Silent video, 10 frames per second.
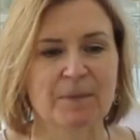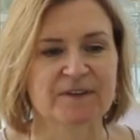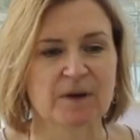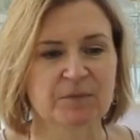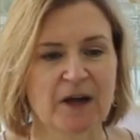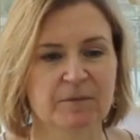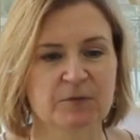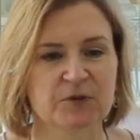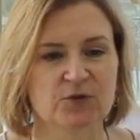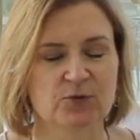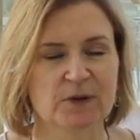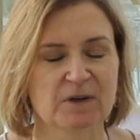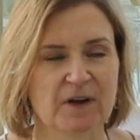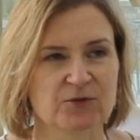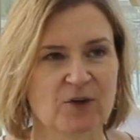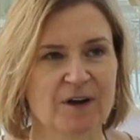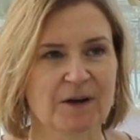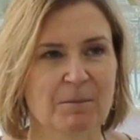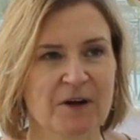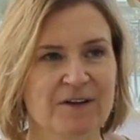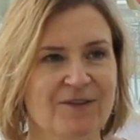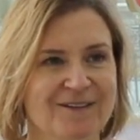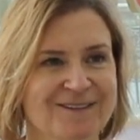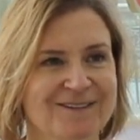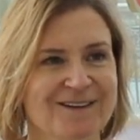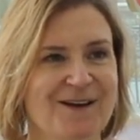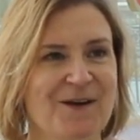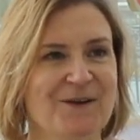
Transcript: But sometimes when you're doing electronic money things,